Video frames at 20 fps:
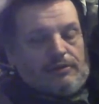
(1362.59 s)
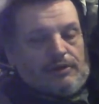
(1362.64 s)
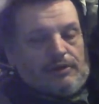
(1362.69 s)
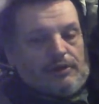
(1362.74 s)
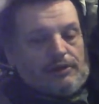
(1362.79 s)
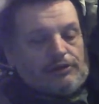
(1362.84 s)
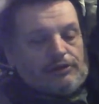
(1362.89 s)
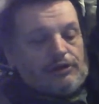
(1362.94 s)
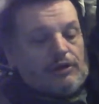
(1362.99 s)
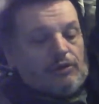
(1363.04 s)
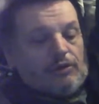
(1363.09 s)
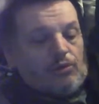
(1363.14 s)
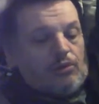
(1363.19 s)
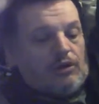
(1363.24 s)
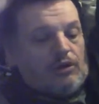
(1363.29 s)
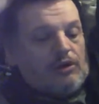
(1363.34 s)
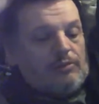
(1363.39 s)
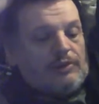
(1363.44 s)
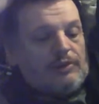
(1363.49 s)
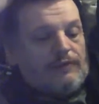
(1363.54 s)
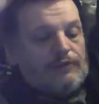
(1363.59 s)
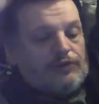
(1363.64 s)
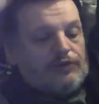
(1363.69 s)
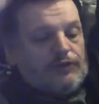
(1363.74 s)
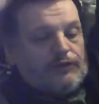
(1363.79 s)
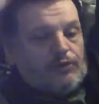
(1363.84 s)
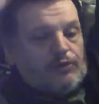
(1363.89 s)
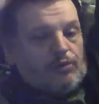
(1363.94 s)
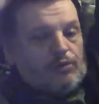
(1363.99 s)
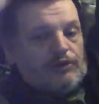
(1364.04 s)
And, all I'm having
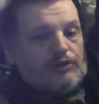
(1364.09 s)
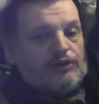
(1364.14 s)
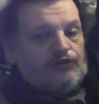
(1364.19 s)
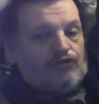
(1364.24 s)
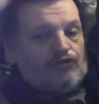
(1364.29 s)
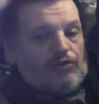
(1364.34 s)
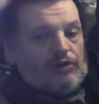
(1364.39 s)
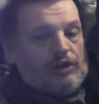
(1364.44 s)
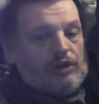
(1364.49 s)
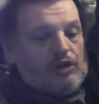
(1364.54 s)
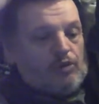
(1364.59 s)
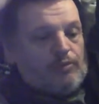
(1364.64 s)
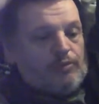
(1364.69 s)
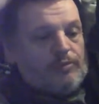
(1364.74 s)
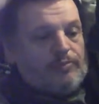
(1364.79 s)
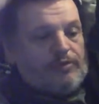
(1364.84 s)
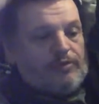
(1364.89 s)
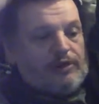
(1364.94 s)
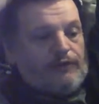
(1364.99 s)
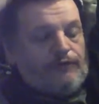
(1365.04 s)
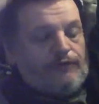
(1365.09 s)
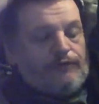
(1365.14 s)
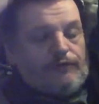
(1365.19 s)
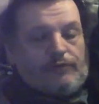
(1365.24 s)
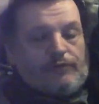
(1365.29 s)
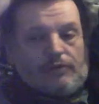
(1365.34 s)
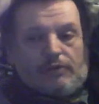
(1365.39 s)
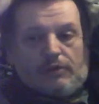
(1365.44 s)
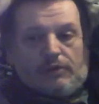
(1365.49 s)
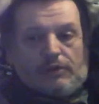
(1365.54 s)
difficulty is trying to hold my breath,
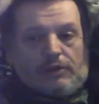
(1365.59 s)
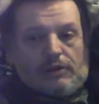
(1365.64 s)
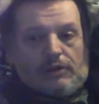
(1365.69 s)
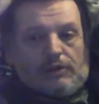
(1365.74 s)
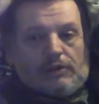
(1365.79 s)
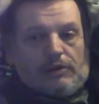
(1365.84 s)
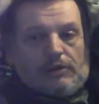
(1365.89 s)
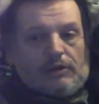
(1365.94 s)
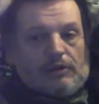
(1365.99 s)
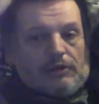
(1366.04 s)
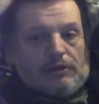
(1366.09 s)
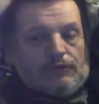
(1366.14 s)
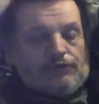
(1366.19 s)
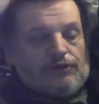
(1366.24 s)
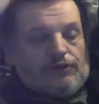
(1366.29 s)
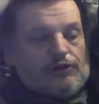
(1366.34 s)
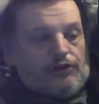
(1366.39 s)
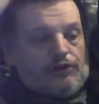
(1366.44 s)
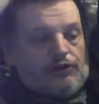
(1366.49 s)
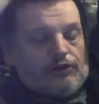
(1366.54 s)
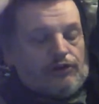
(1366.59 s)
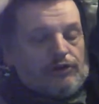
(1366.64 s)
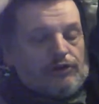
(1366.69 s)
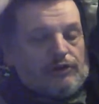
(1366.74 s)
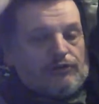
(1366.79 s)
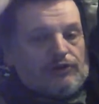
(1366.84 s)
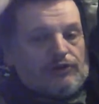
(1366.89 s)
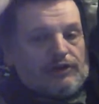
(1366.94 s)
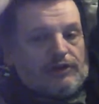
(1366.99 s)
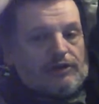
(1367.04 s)

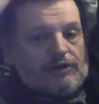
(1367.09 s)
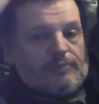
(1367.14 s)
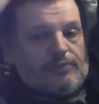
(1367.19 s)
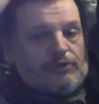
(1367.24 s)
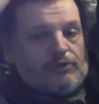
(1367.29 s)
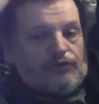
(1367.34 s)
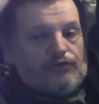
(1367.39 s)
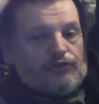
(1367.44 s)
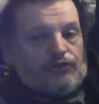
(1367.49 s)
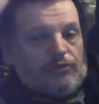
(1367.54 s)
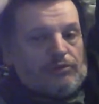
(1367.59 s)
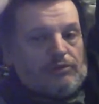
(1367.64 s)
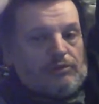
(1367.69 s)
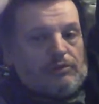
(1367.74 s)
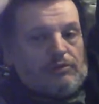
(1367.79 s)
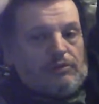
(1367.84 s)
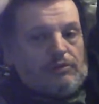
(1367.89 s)
taking a pot shot.